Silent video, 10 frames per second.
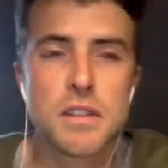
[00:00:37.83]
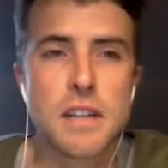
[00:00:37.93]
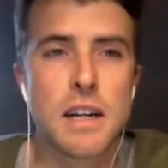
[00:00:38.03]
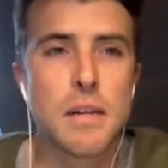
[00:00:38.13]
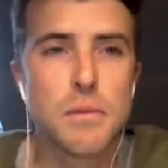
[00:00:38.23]

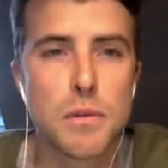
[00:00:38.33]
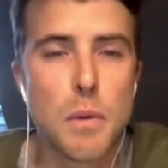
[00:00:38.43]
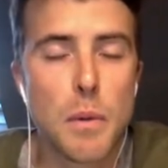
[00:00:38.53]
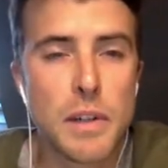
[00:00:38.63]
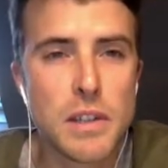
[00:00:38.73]
they come from
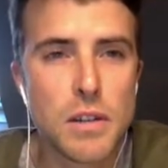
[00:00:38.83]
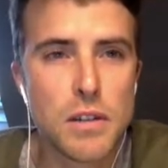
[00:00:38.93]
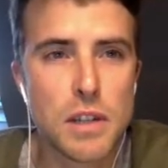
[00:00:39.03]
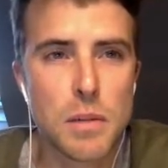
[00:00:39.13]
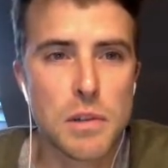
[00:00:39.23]
a
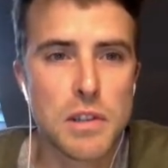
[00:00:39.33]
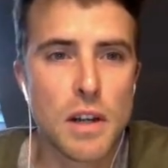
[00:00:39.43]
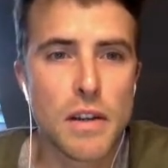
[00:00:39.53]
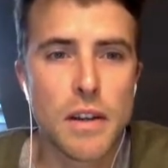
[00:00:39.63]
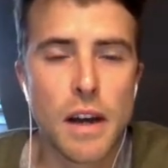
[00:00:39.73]
research that was
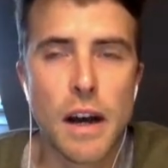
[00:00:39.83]
done